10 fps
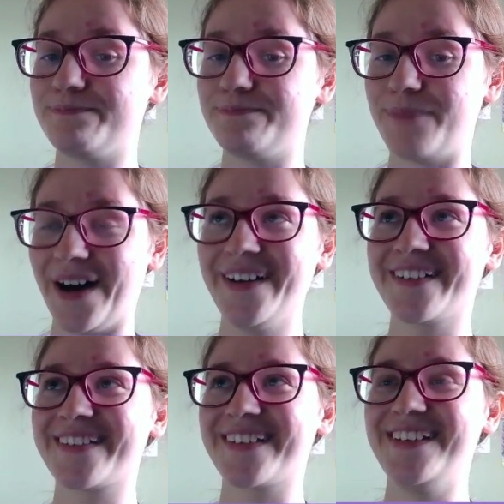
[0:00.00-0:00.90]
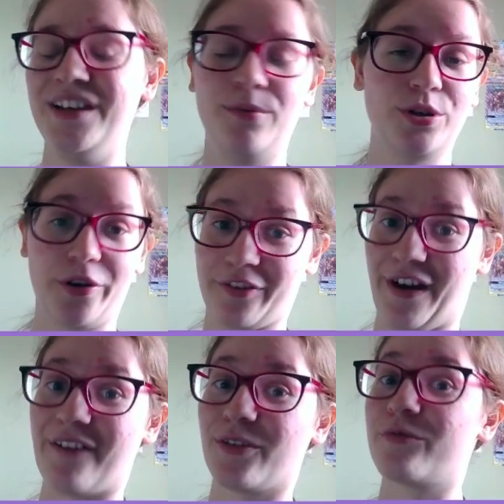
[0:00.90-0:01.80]
but you would also
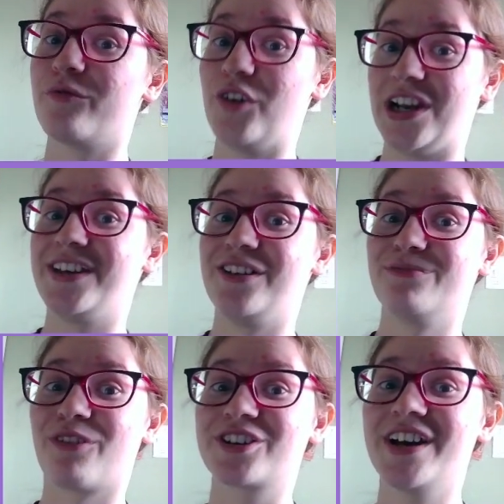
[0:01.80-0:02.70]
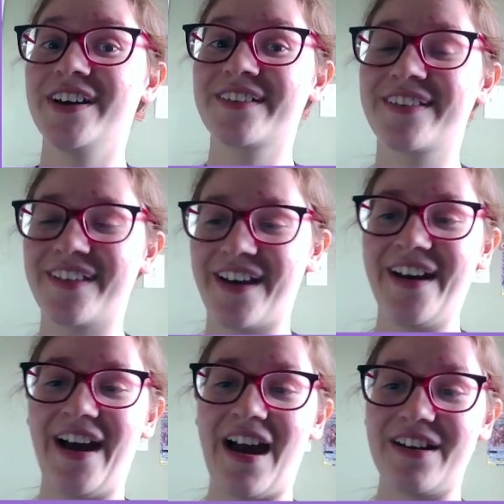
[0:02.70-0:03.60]
have a really cute project,
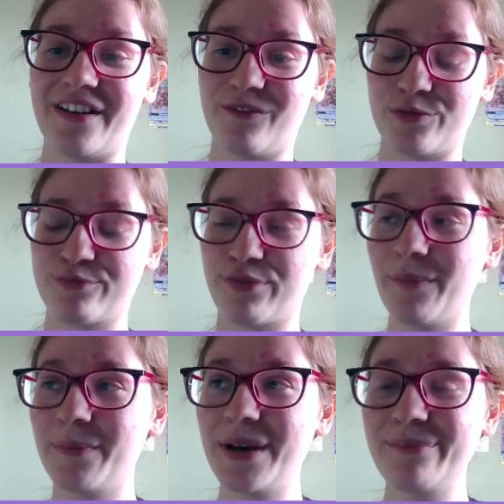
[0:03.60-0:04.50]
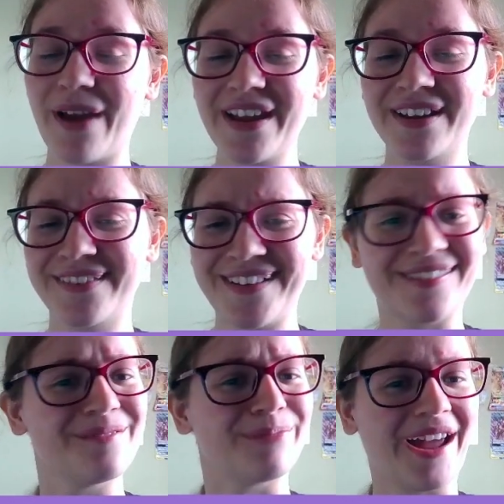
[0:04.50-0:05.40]
and it would probably make a
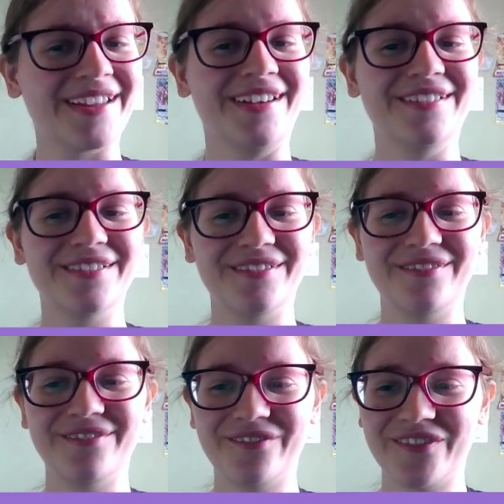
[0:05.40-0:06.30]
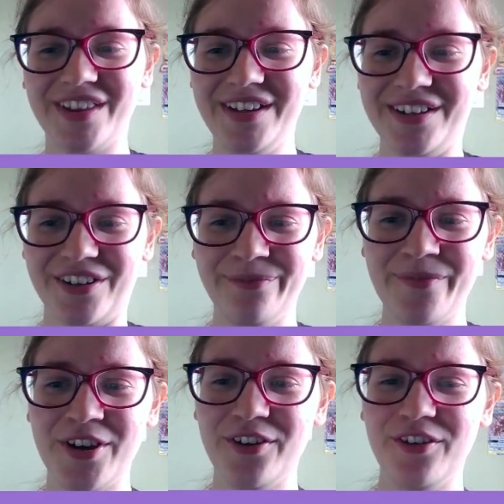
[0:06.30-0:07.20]
decent blanket. You know,
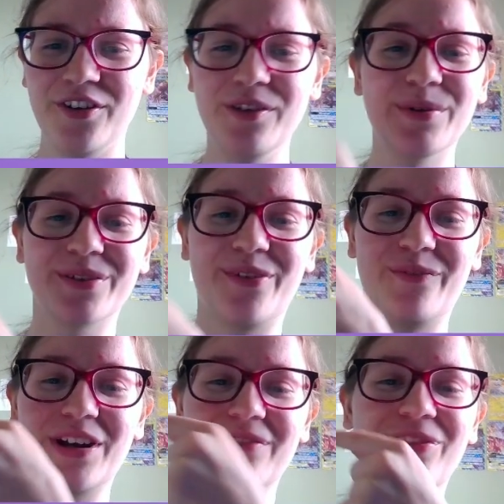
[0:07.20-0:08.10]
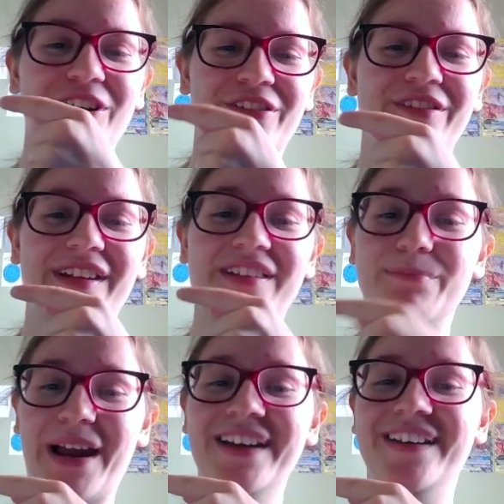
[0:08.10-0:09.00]
who wouldn't want one of those as a
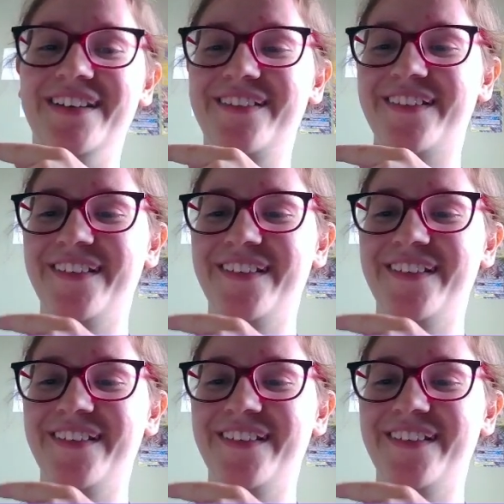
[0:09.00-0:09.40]
blanket?